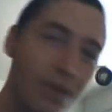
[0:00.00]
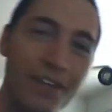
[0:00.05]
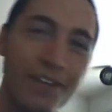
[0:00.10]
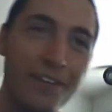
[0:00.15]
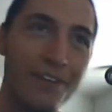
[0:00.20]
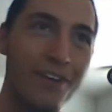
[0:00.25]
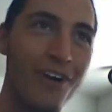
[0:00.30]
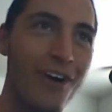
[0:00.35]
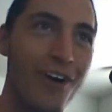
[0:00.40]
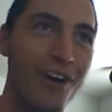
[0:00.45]

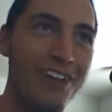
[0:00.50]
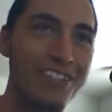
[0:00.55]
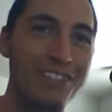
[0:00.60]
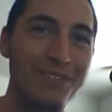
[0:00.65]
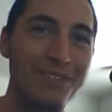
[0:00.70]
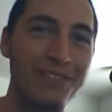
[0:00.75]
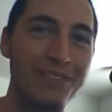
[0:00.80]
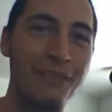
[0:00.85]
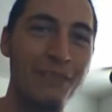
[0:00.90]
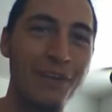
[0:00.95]
other
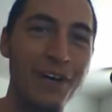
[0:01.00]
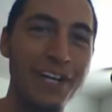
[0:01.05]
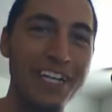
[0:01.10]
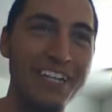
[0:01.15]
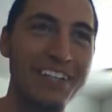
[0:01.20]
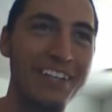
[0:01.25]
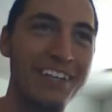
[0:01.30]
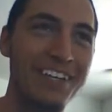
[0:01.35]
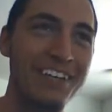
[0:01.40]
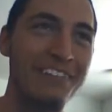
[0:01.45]
awesome,
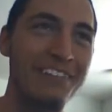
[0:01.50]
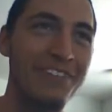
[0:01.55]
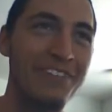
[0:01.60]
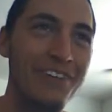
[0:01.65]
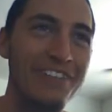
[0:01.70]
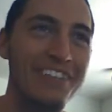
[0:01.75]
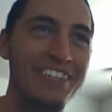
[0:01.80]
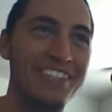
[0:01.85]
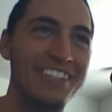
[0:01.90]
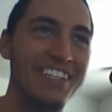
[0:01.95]
funny-looking
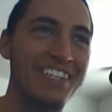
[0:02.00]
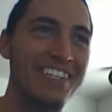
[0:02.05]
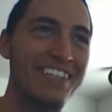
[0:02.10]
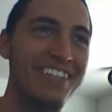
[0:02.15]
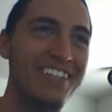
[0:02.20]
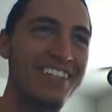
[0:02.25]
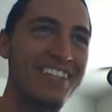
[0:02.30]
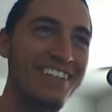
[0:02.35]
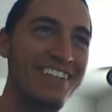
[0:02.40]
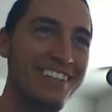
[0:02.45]
movies here
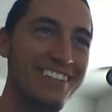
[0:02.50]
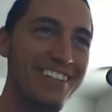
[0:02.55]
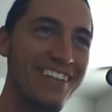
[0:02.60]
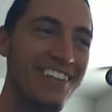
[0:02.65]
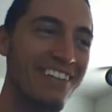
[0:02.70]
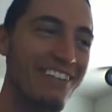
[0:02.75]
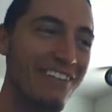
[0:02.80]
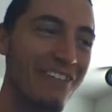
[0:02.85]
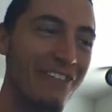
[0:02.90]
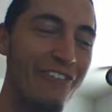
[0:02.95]
that's
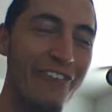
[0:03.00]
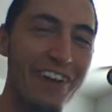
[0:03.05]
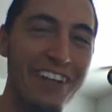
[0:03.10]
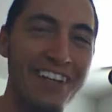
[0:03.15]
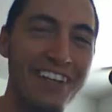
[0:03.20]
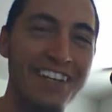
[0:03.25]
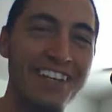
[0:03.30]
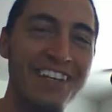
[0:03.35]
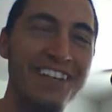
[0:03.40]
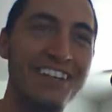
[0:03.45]
gonna be
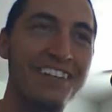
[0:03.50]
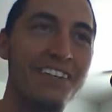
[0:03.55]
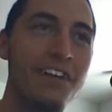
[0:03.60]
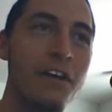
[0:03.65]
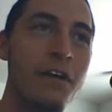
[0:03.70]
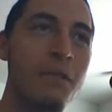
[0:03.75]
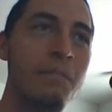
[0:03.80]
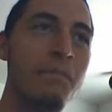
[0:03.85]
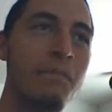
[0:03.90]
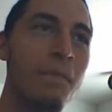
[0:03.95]
fun to do.
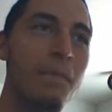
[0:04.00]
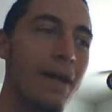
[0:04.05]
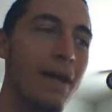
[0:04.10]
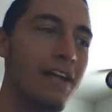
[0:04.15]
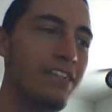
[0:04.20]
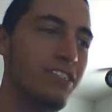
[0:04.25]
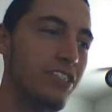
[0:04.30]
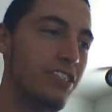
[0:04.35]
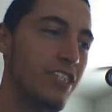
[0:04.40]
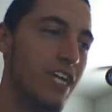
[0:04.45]

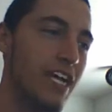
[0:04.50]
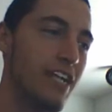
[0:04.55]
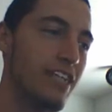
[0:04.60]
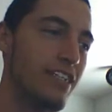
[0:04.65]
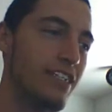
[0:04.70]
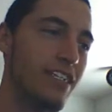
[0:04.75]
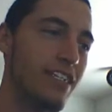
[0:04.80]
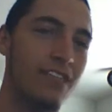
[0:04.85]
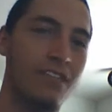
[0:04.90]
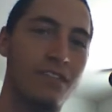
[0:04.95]
I just had
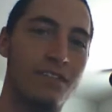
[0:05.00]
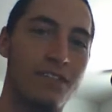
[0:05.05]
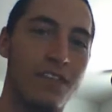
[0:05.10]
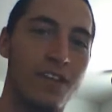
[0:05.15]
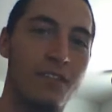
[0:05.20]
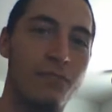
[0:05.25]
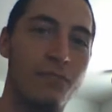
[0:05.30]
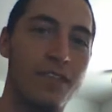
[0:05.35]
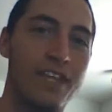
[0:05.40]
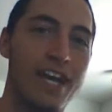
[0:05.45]
to get
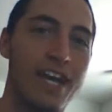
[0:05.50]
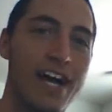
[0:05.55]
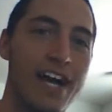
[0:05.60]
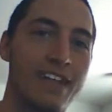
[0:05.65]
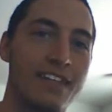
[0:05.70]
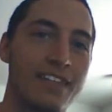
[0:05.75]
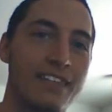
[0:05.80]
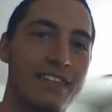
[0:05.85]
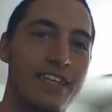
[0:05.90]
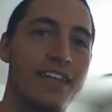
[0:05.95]
done with
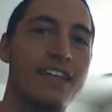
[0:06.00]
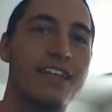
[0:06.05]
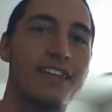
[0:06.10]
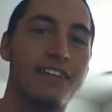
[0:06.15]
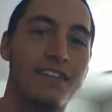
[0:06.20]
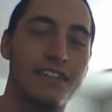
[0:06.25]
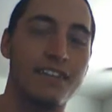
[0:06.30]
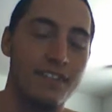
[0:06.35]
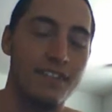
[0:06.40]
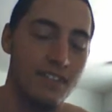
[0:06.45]

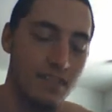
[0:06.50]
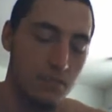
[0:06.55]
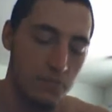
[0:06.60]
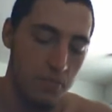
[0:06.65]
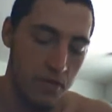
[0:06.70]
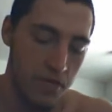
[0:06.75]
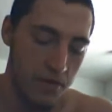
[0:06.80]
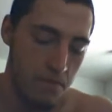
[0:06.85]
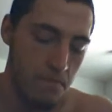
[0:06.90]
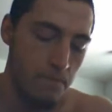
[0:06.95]
Alexander, and this has
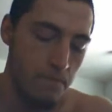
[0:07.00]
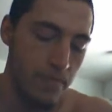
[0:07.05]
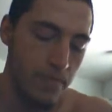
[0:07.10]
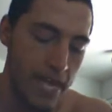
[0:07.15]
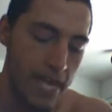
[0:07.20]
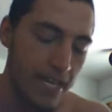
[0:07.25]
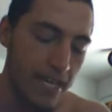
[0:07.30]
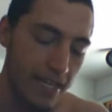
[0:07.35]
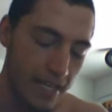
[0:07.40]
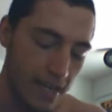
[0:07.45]
been
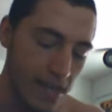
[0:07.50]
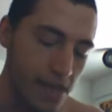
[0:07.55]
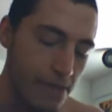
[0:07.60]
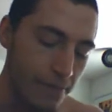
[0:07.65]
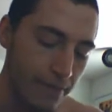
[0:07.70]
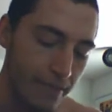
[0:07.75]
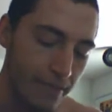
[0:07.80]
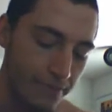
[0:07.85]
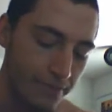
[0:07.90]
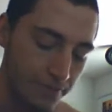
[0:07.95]
nagging
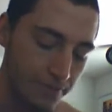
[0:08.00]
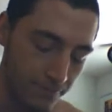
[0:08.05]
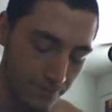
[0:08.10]
at me.